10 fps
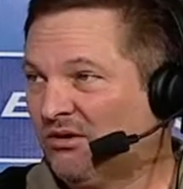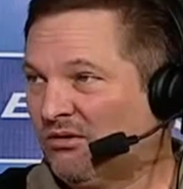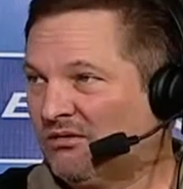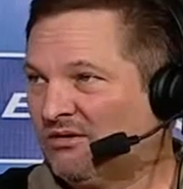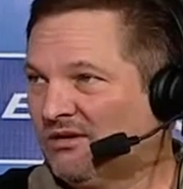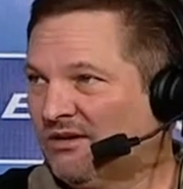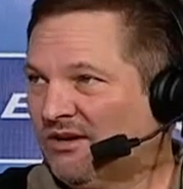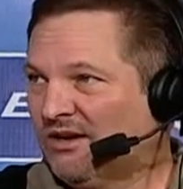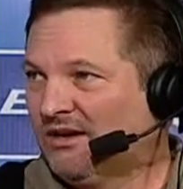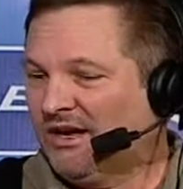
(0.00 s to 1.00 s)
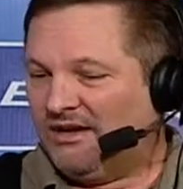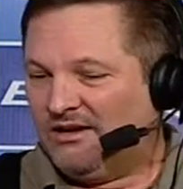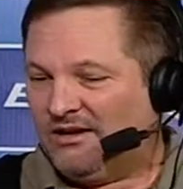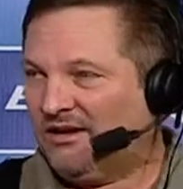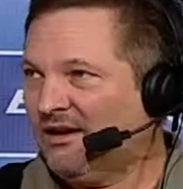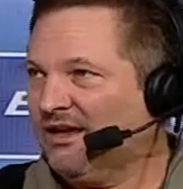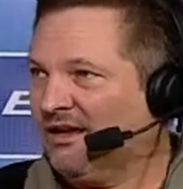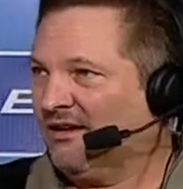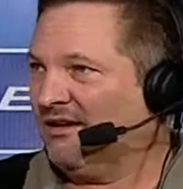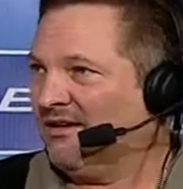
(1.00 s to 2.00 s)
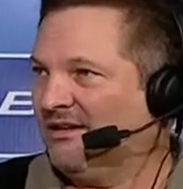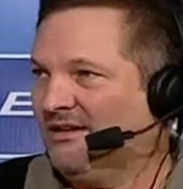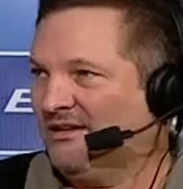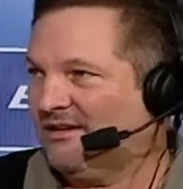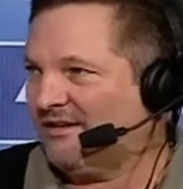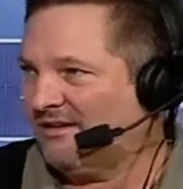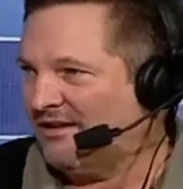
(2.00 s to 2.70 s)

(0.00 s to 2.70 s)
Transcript: Yeah. Oh, there are. There's a lot that can't be told.